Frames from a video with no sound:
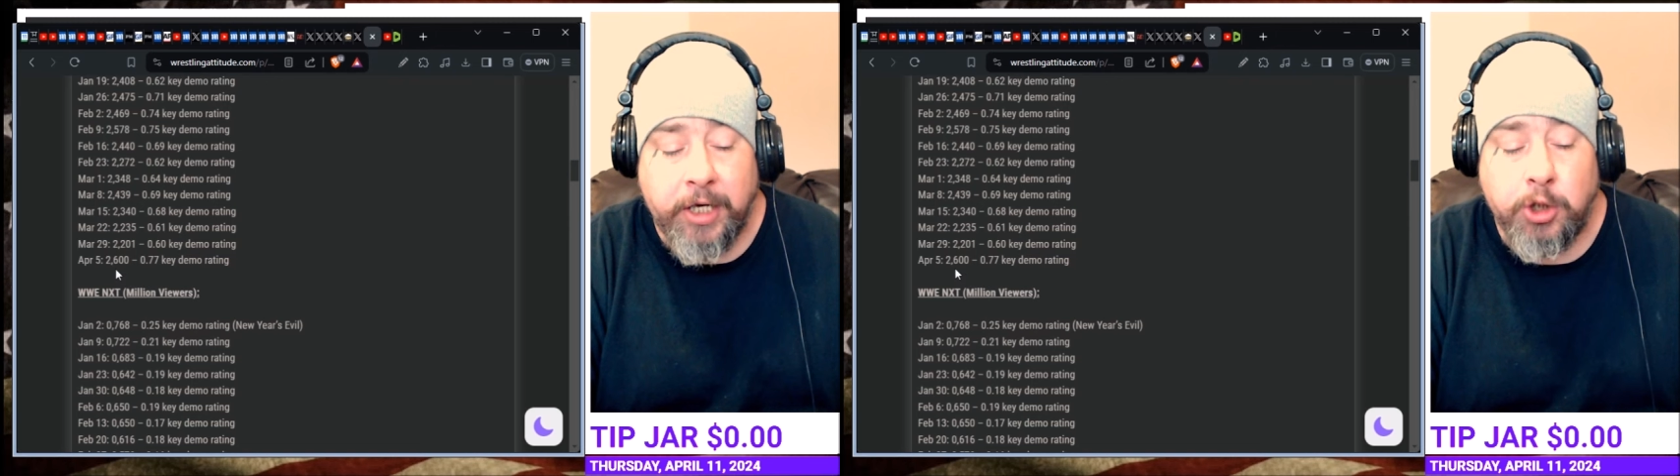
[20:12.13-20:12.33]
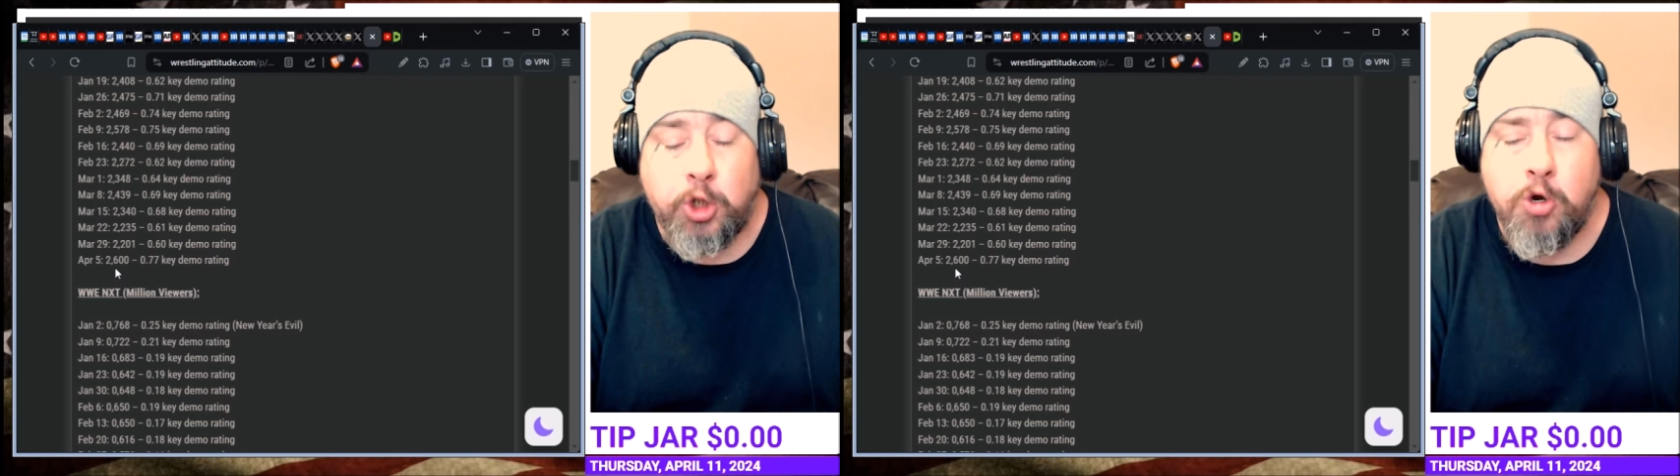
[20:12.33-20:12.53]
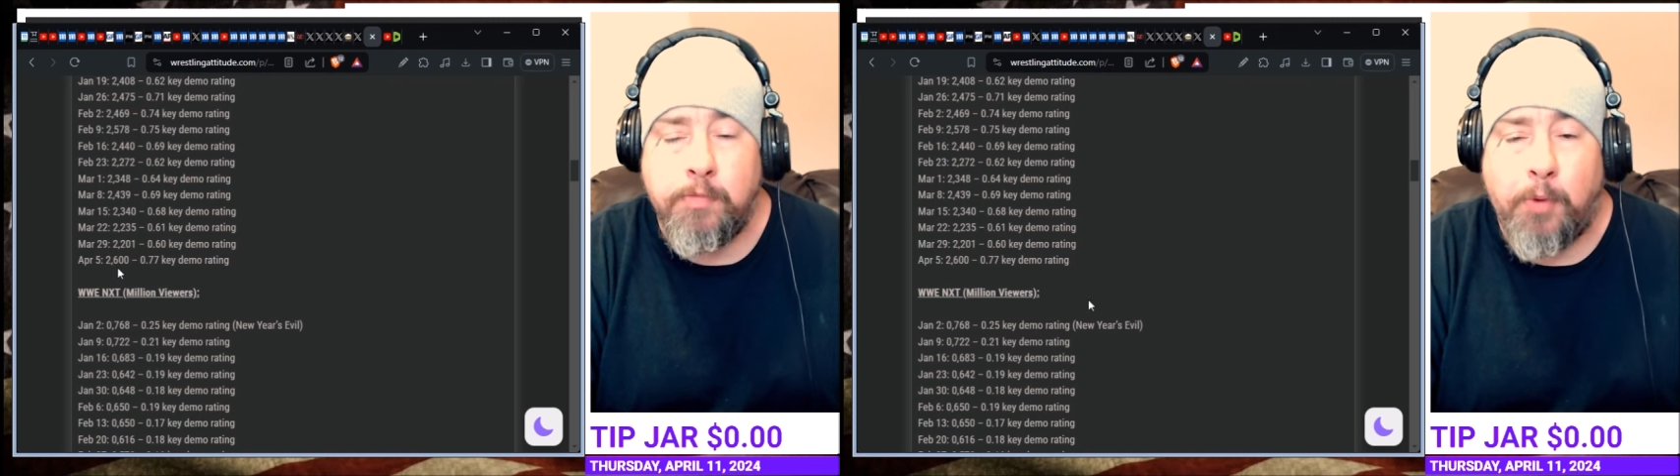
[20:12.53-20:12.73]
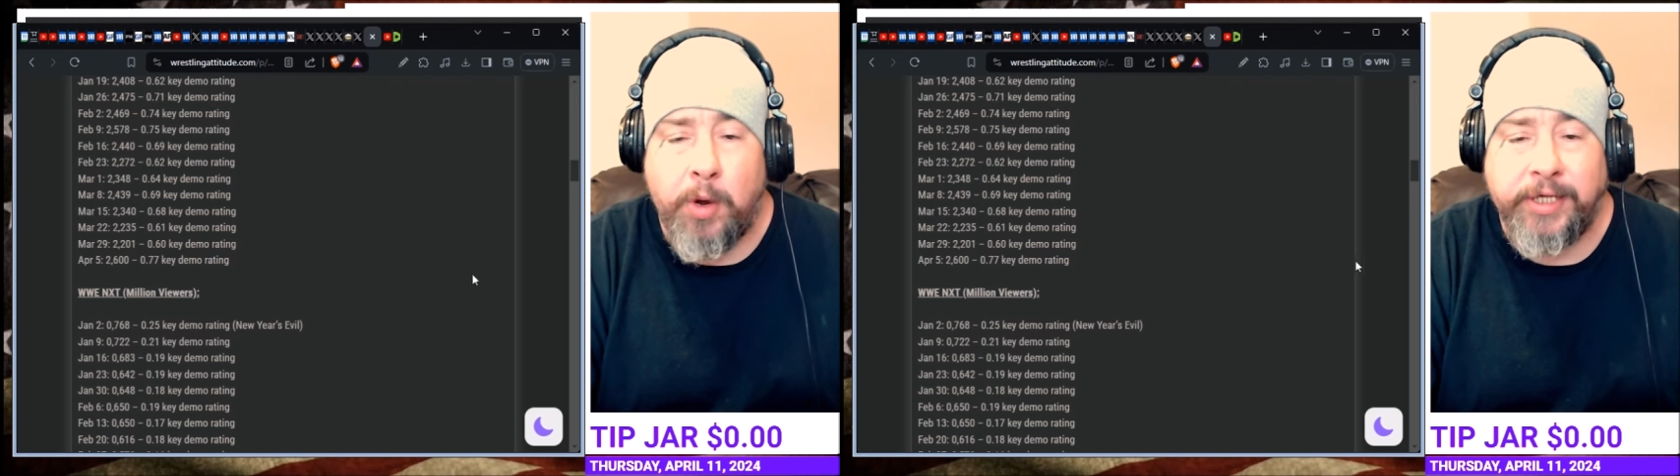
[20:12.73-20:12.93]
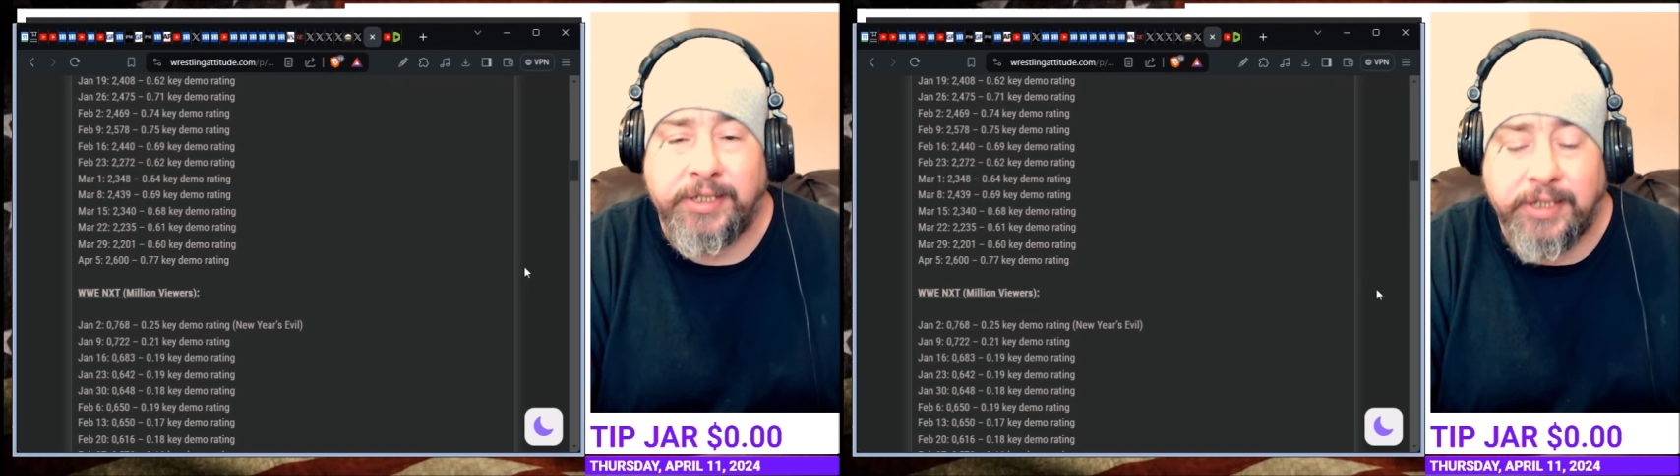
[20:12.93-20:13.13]

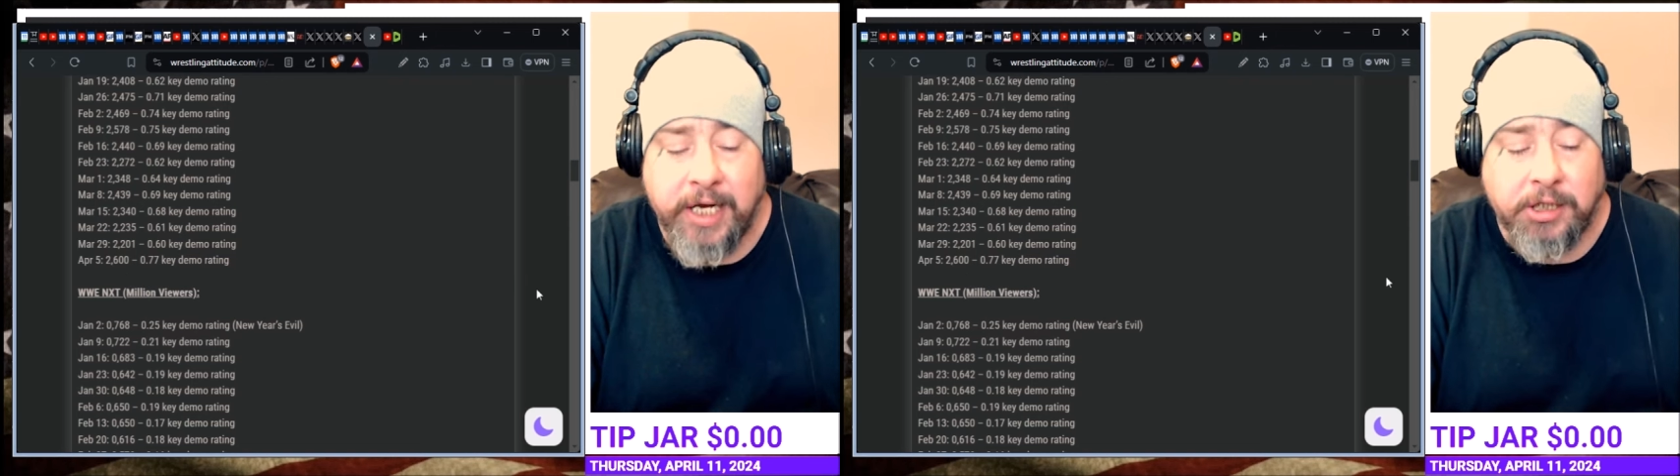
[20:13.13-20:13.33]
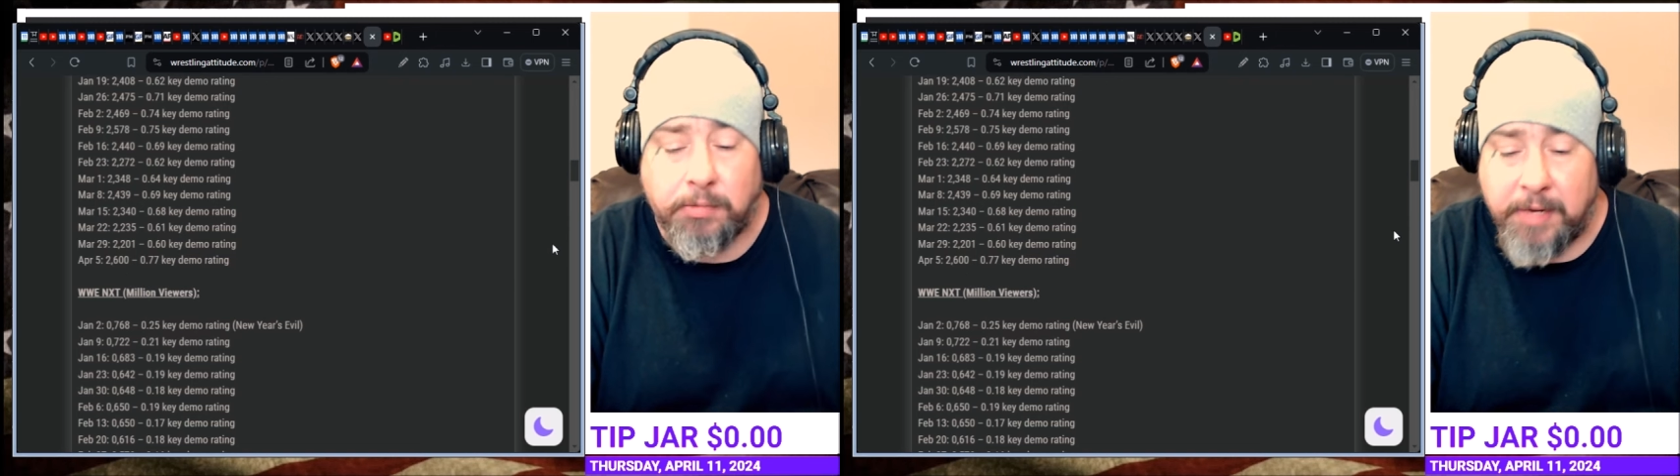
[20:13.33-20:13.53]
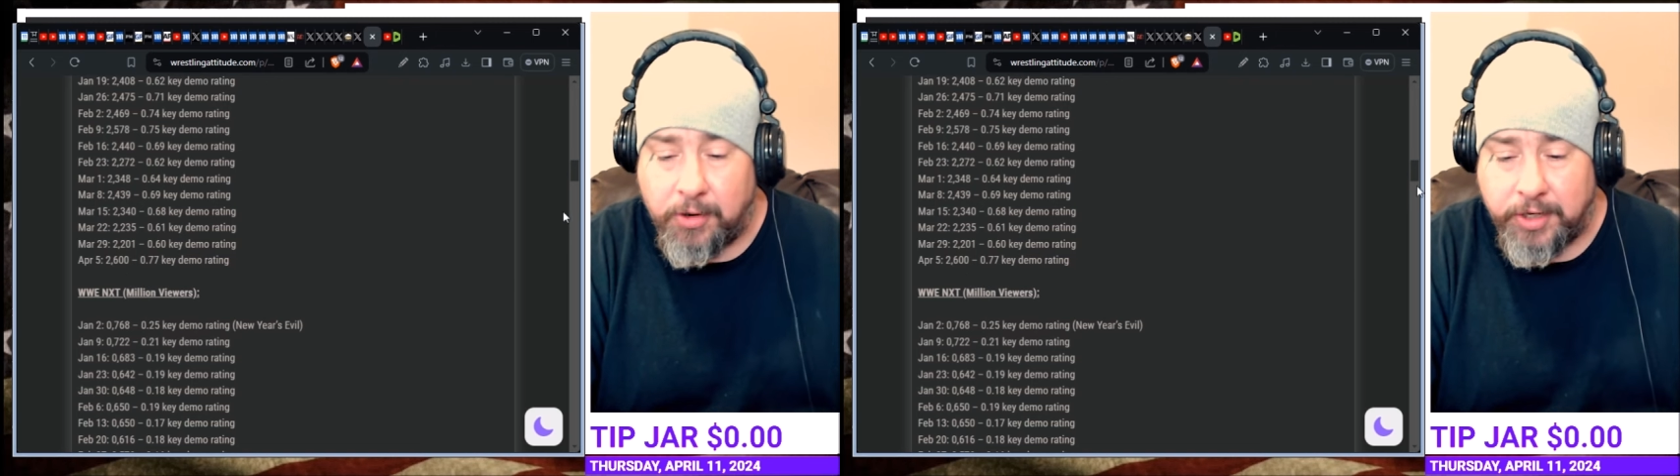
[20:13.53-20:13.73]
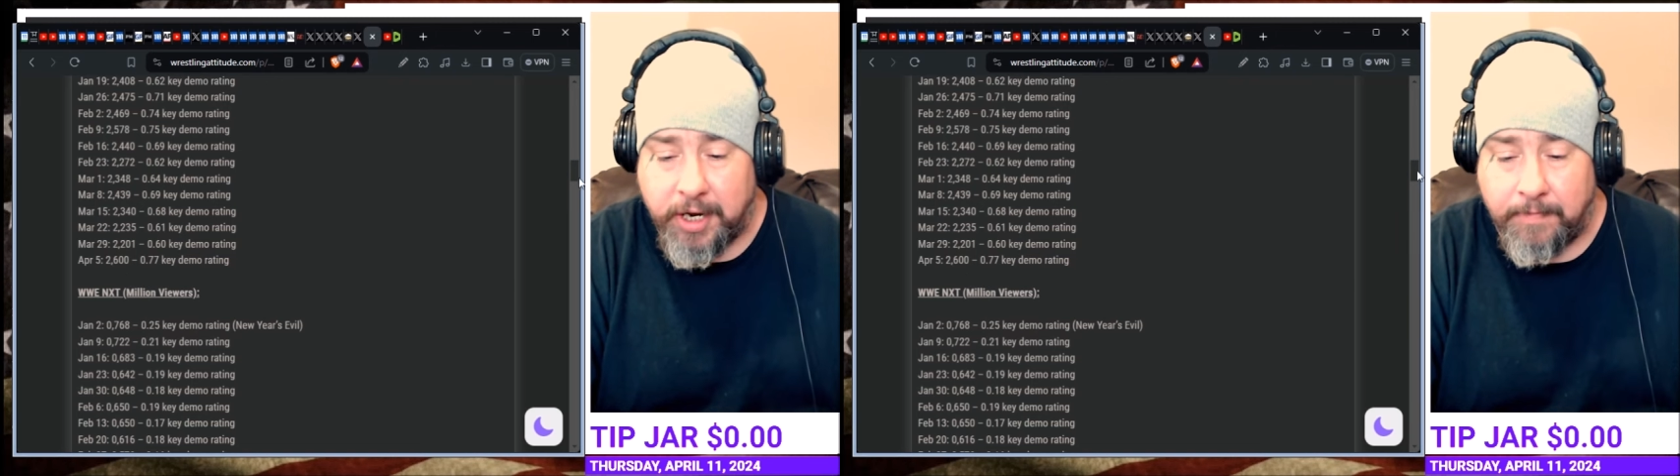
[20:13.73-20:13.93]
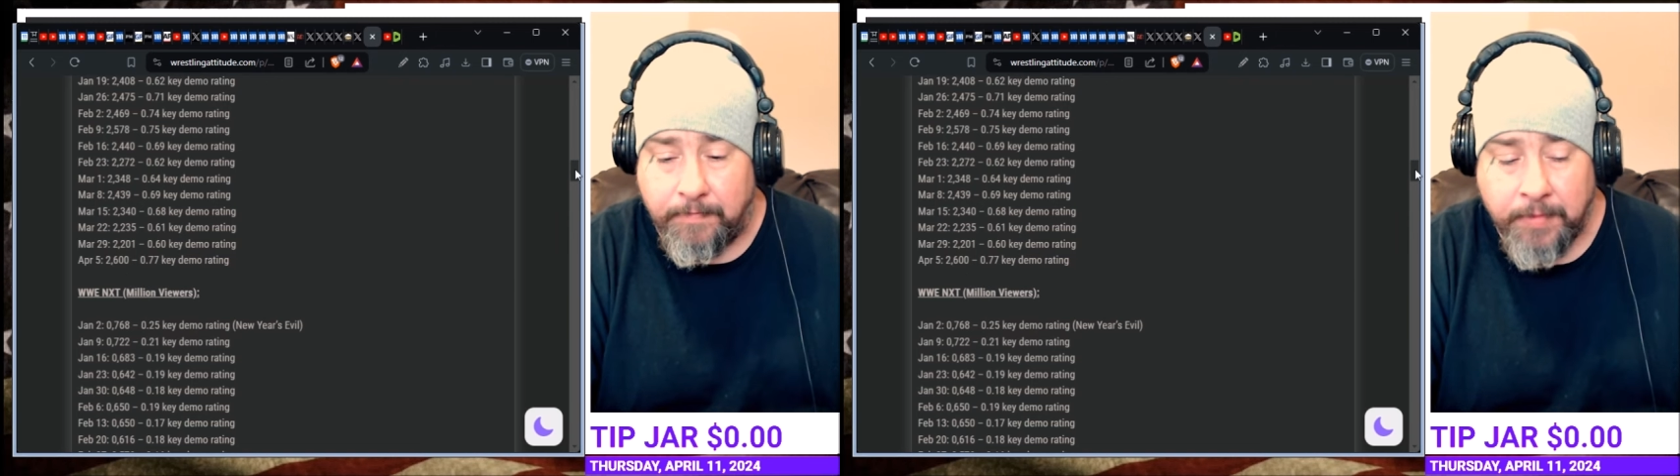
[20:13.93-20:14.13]
2.6 million.